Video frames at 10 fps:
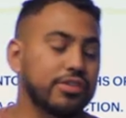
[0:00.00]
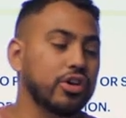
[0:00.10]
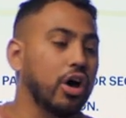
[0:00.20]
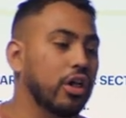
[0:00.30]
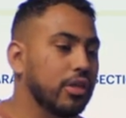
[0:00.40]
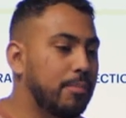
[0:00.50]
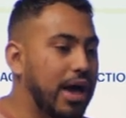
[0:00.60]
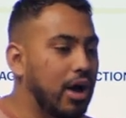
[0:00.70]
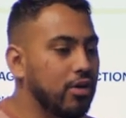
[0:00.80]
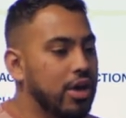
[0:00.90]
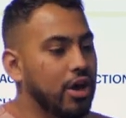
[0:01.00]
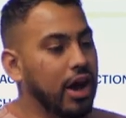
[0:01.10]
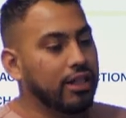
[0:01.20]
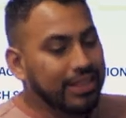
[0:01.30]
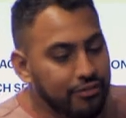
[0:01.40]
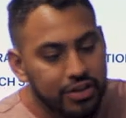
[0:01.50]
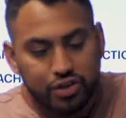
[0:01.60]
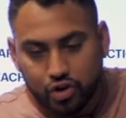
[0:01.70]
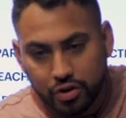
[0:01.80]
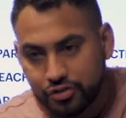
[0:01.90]
is all about living
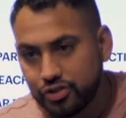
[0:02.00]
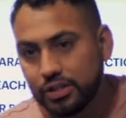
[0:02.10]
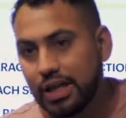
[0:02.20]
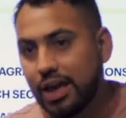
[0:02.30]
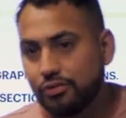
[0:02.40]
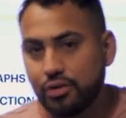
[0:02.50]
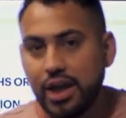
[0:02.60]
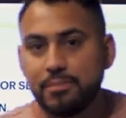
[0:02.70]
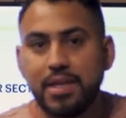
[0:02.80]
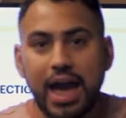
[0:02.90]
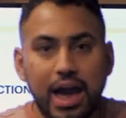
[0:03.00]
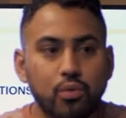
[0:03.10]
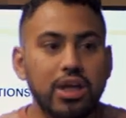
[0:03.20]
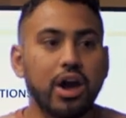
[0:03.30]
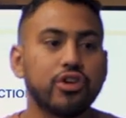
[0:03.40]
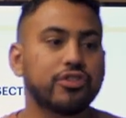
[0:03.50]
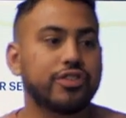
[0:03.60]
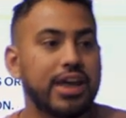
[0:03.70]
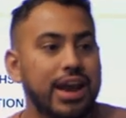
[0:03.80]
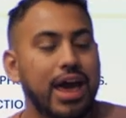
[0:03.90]
the Christian life, right? How do we
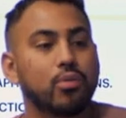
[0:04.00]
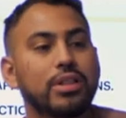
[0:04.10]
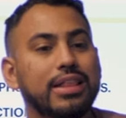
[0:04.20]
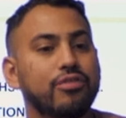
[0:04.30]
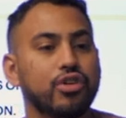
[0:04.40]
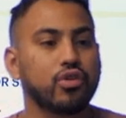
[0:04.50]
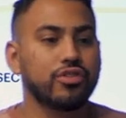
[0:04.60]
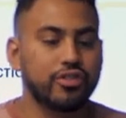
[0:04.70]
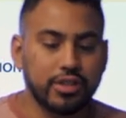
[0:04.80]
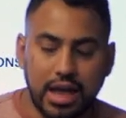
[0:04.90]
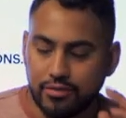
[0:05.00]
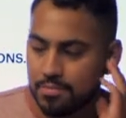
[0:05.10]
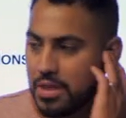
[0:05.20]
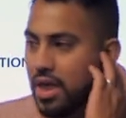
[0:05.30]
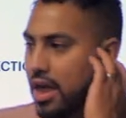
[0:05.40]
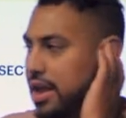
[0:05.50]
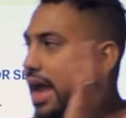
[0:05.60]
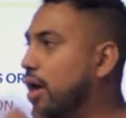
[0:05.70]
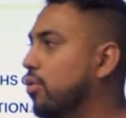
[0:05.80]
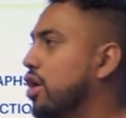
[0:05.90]
understand it? How do we live the Christian life?
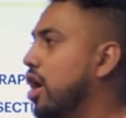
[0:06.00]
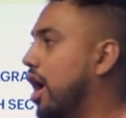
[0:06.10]
Now,